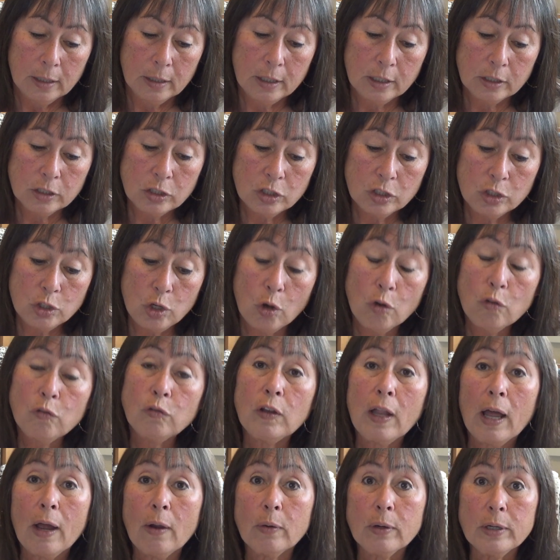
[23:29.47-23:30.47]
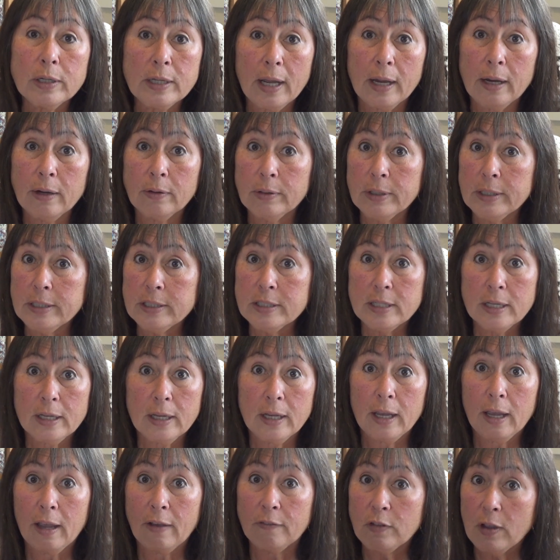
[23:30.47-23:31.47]
the Snowflower Diaries.
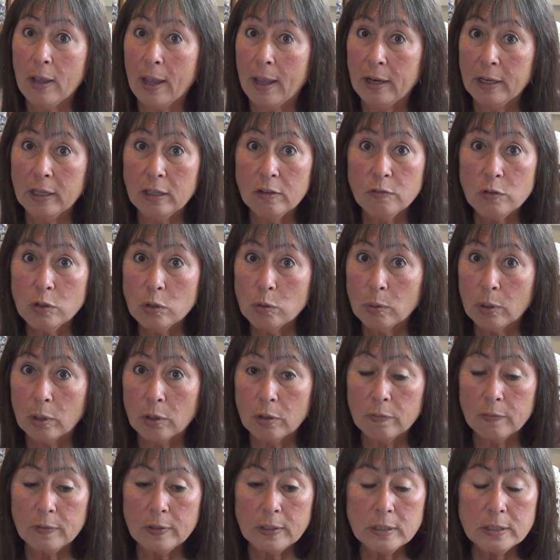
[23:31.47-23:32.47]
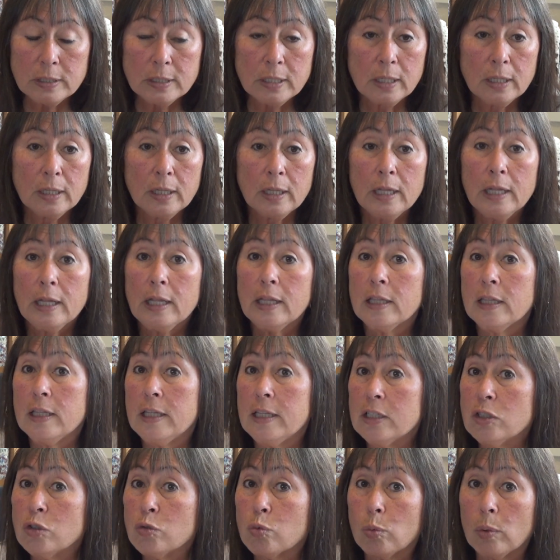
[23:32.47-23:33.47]
Have any of you heard of this?
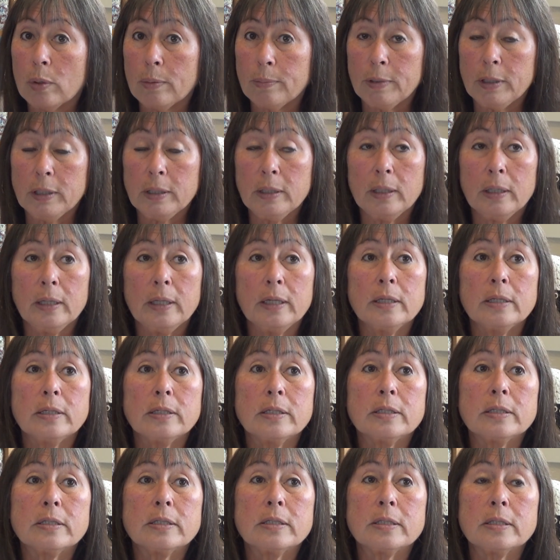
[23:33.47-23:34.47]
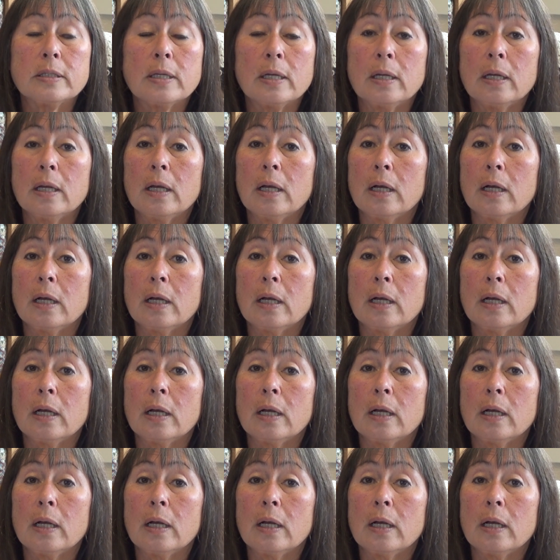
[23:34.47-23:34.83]
This woman is,